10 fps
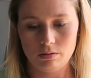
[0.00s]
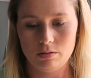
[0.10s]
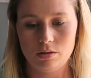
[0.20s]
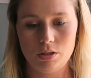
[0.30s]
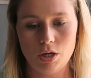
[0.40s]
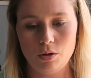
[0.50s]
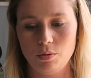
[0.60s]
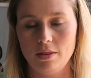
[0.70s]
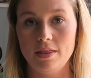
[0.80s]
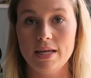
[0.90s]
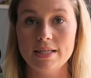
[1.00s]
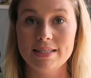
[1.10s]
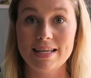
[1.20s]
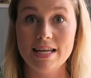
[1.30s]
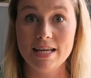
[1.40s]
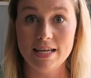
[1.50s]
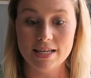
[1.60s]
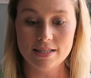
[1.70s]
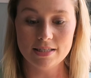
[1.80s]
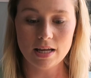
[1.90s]
So this
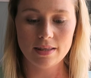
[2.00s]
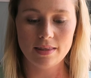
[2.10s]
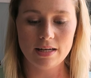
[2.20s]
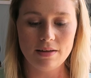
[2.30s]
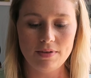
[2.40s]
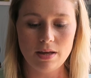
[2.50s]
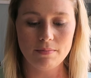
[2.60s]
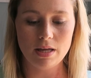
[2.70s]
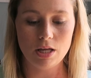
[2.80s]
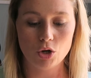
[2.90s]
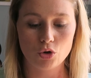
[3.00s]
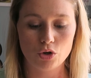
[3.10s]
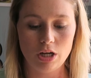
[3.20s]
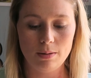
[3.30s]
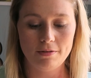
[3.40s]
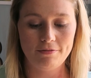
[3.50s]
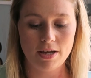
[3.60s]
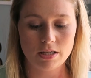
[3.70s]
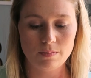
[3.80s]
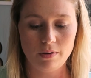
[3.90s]
is the Nivea Men Cream
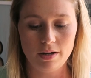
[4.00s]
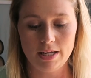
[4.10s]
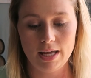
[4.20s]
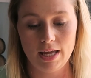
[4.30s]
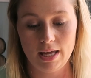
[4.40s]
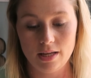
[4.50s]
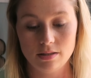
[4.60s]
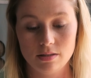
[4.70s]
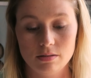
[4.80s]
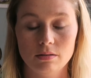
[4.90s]
Face, Body, Hands.